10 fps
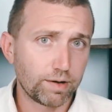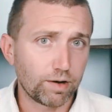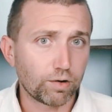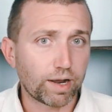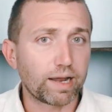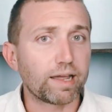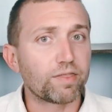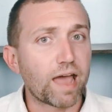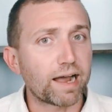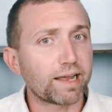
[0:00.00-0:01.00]
Okay. In
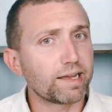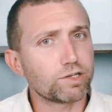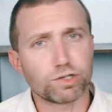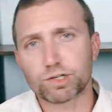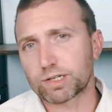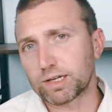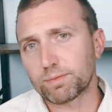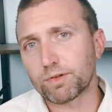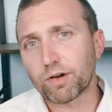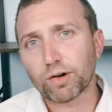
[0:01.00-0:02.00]
that case, you just need to
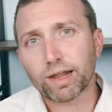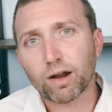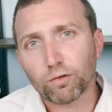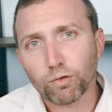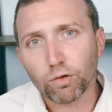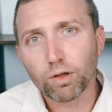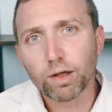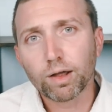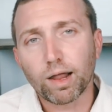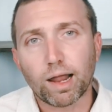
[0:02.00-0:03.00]
be very careful.
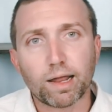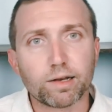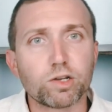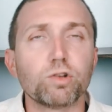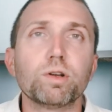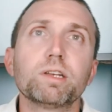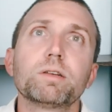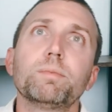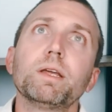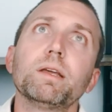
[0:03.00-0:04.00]
And you need
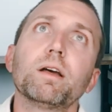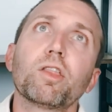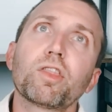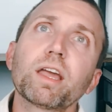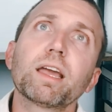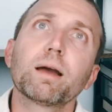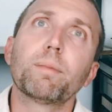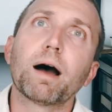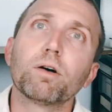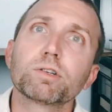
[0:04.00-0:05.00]
to be thinking
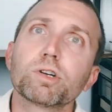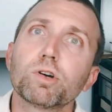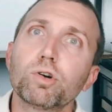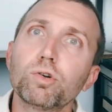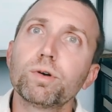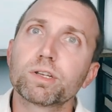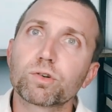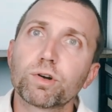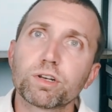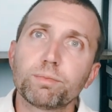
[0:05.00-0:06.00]
about who is
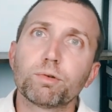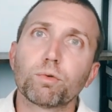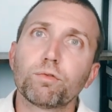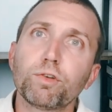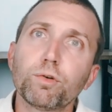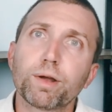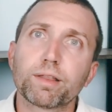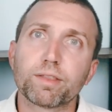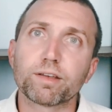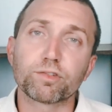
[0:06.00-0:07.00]
going to be
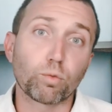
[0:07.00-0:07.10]
reviewing this